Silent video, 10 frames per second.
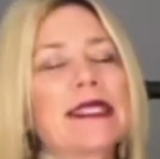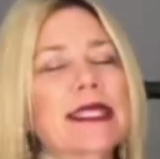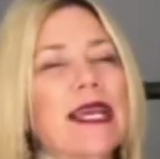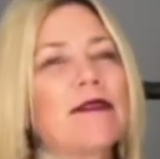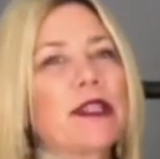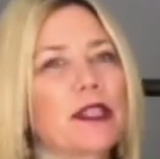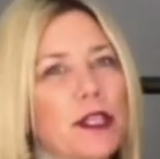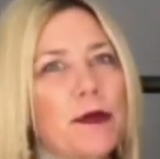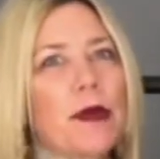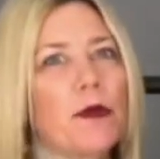It's kind of a
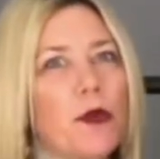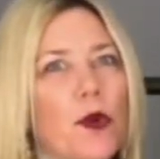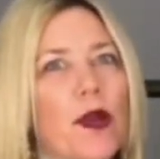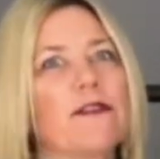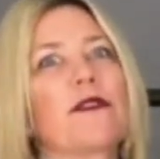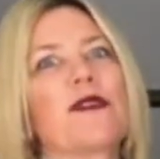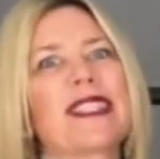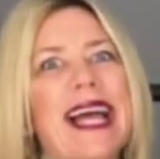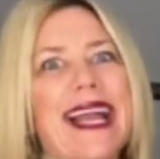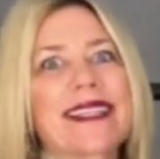little bit more of a
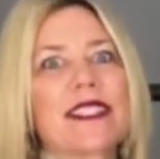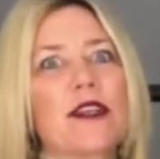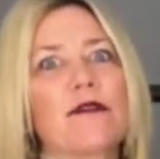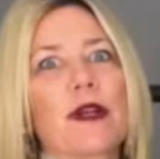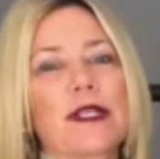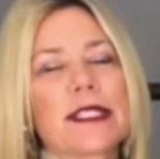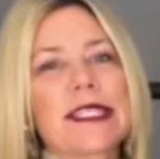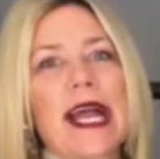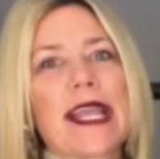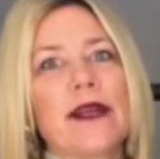relaxed overall
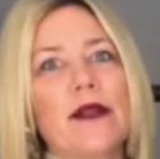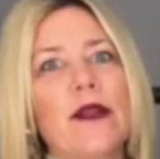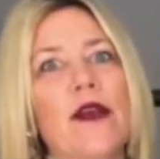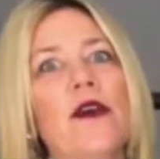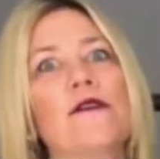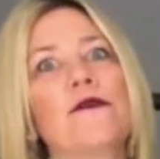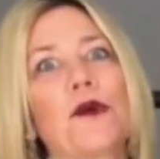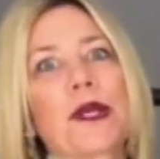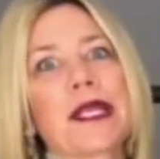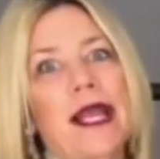style
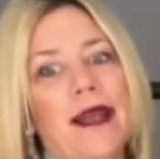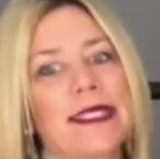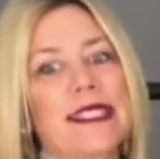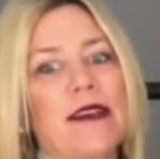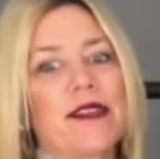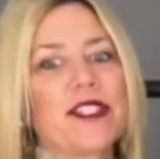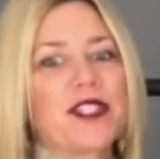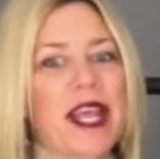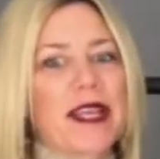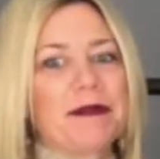for non-selvage
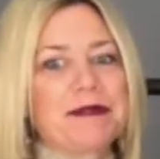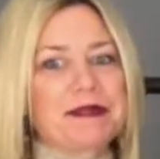denim.